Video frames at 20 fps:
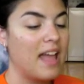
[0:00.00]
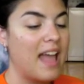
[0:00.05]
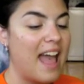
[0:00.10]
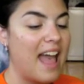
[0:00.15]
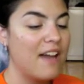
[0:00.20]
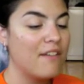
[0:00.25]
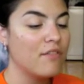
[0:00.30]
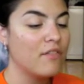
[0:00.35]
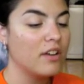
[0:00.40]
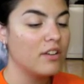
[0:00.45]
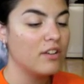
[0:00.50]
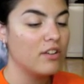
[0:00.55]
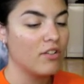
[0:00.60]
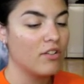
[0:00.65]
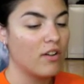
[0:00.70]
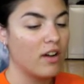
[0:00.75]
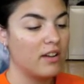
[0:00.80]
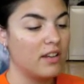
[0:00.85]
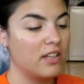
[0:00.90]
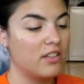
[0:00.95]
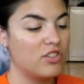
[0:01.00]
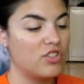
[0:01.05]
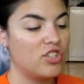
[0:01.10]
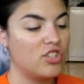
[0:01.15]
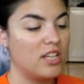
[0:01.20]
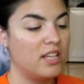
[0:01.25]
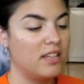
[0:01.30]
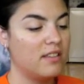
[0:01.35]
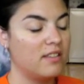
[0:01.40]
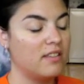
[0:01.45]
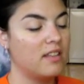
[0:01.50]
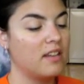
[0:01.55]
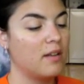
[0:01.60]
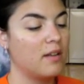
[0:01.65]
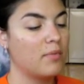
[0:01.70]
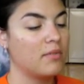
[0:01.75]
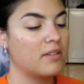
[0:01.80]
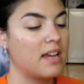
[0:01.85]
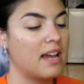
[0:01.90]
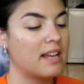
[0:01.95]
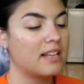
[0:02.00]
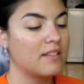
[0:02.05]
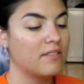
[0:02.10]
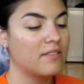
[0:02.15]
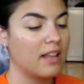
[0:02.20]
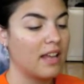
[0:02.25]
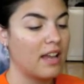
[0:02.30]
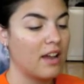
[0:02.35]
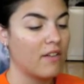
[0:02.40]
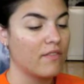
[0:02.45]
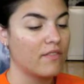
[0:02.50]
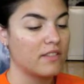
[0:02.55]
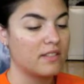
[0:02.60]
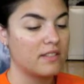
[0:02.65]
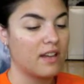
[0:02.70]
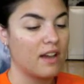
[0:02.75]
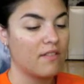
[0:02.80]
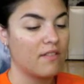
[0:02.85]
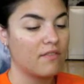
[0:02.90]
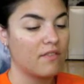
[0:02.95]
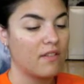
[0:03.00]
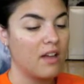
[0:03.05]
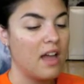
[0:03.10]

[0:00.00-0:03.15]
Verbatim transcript: Every neuron is sheathed in a protective layer of the stuff.